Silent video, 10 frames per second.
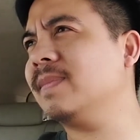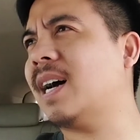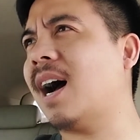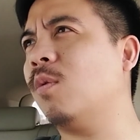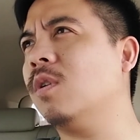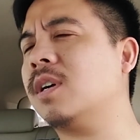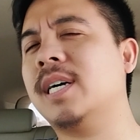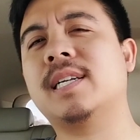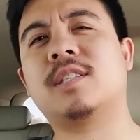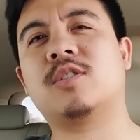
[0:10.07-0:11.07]
will
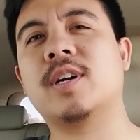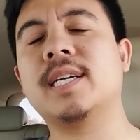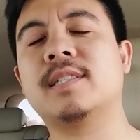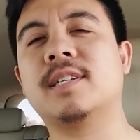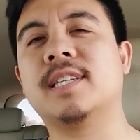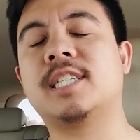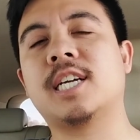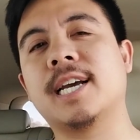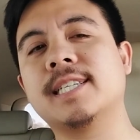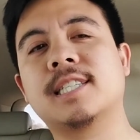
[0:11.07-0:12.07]
cut straight to the
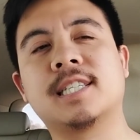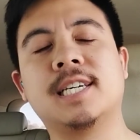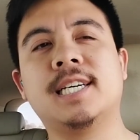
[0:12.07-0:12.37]
chase.